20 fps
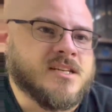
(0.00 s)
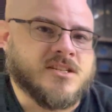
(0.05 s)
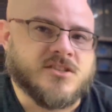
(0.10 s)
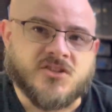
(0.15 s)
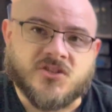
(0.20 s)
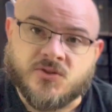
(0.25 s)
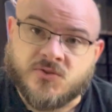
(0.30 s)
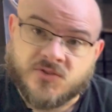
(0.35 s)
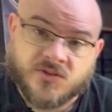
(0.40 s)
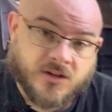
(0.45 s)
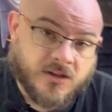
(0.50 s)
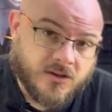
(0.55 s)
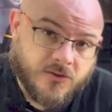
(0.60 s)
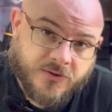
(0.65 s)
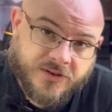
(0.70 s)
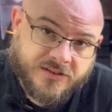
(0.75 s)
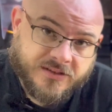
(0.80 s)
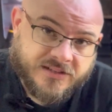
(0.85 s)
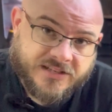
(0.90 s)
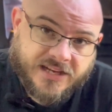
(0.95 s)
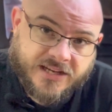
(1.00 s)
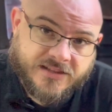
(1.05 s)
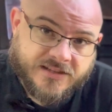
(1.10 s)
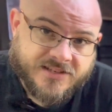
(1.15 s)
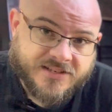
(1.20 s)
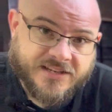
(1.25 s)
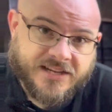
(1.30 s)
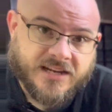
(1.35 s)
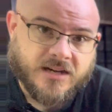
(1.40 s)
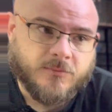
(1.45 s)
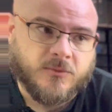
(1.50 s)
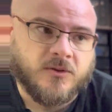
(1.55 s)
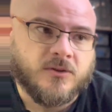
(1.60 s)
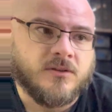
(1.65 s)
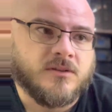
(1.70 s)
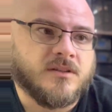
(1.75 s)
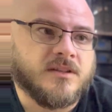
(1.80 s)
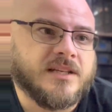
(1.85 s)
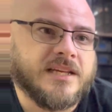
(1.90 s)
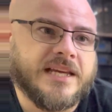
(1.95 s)
Zoos aren't going to take this
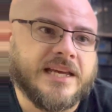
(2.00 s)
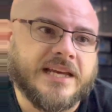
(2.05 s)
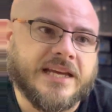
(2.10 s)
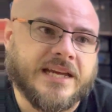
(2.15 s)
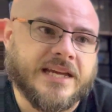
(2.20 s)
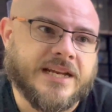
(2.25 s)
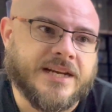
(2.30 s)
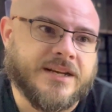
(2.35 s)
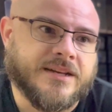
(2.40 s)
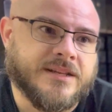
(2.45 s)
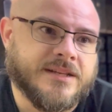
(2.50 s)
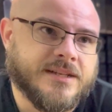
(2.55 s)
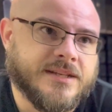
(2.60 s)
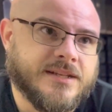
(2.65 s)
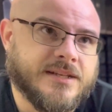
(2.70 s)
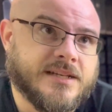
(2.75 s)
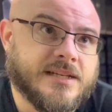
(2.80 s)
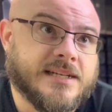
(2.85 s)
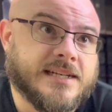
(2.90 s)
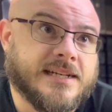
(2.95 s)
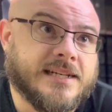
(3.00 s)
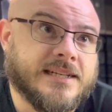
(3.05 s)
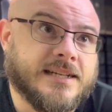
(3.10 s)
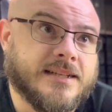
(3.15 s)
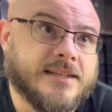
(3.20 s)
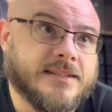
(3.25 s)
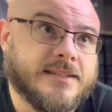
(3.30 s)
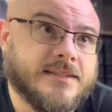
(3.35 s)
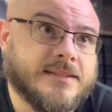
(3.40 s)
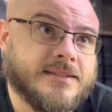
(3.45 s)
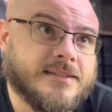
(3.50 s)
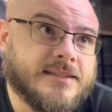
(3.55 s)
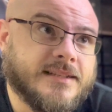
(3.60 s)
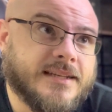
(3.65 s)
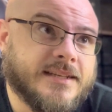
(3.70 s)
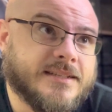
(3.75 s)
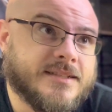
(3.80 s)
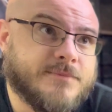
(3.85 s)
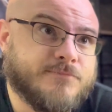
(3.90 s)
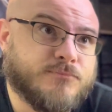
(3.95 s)
animal, and
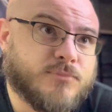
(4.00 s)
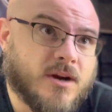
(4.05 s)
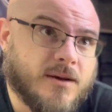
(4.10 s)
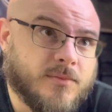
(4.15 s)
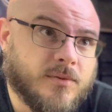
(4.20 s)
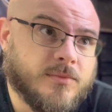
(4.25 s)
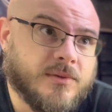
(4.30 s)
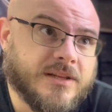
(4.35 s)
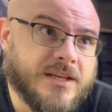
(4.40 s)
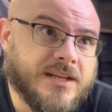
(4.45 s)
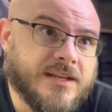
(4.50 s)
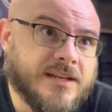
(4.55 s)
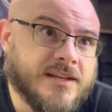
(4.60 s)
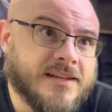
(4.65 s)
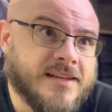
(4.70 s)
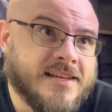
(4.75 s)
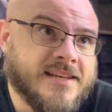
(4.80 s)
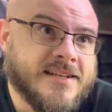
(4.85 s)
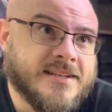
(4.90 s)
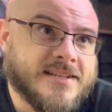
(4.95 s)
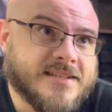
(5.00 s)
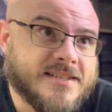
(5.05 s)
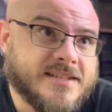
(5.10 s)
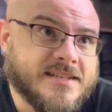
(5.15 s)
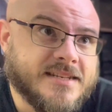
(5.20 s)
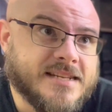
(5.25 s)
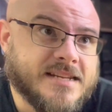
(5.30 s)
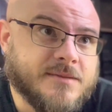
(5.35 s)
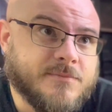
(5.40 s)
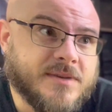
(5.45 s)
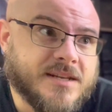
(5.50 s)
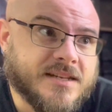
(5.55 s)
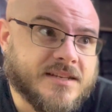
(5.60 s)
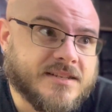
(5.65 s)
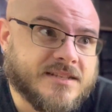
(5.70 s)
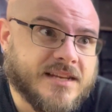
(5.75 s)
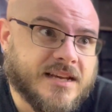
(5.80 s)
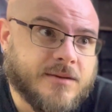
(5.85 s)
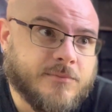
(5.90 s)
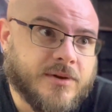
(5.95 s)
it probably doesn't need being
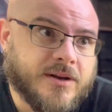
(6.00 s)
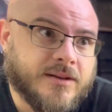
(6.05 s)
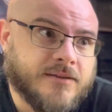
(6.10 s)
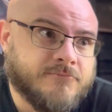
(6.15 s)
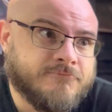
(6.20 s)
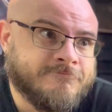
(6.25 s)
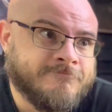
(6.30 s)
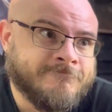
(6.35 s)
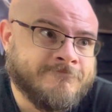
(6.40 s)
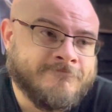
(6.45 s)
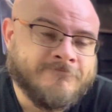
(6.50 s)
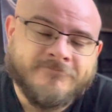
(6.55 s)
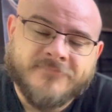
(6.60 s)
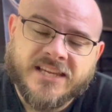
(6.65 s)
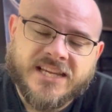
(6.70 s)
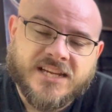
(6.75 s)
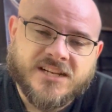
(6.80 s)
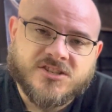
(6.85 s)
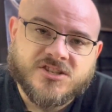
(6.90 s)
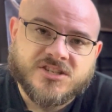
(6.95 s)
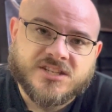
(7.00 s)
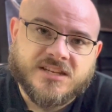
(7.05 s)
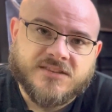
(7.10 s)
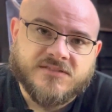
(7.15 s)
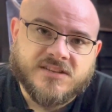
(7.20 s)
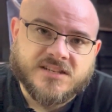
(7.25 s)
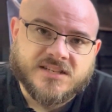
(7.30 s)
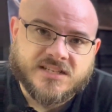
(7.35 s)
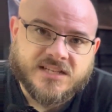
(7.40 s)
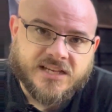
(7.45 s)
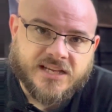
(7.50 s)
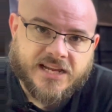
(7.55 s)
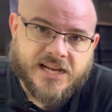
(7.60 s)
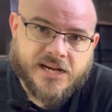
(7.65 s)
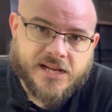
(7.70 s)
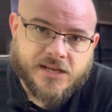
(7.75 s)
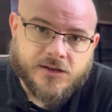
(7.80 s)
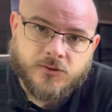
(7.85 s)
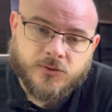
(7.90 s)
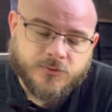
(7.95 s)
said, but can't just give this to
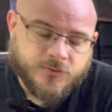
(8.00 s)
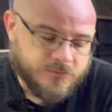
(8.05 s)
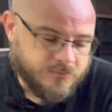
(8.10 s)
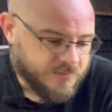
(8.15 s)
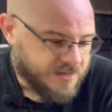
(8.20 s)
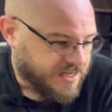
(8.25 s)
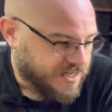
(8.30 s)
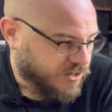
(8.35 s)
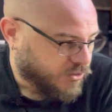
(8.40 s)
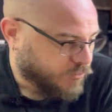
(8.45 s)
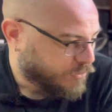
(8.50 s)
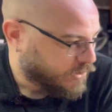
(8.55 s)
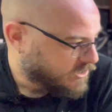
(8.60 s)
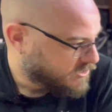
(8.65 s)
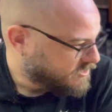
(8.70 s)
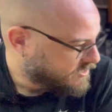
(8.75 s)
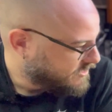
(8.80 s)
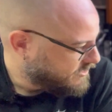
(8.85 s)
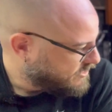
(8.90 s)
any old person.